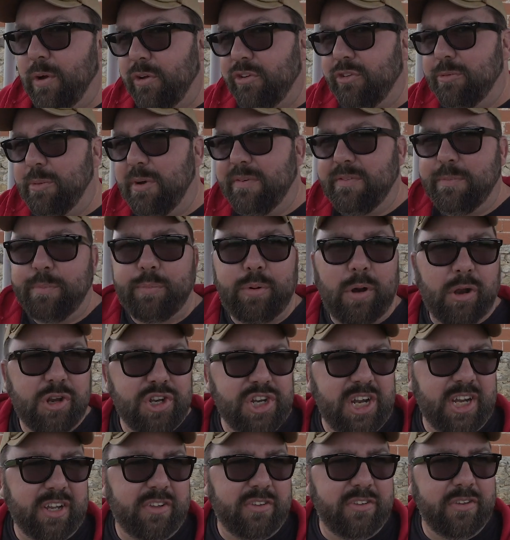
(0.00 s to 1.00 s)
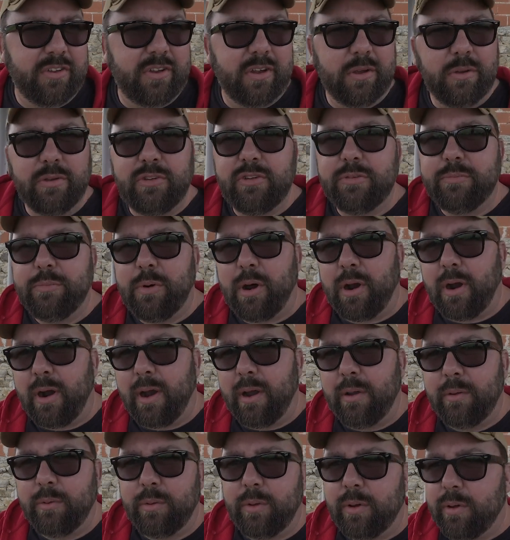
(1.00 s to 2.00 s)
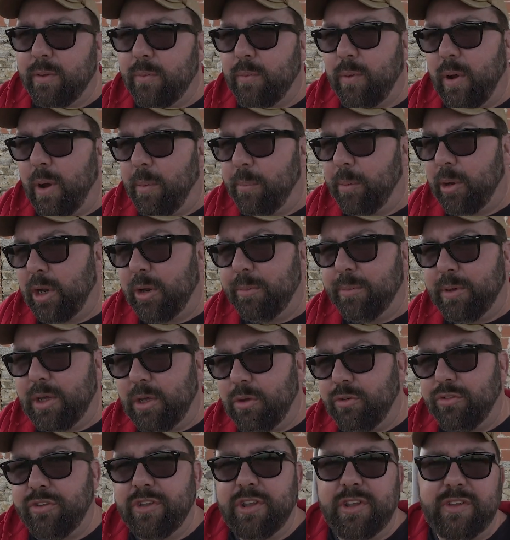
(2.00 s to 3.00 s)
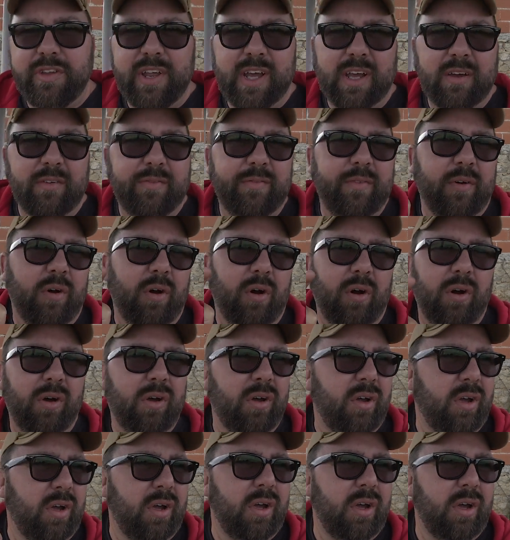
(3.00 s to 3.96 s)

got some other projects to do tomorrow, what I'm going to be using the digger for.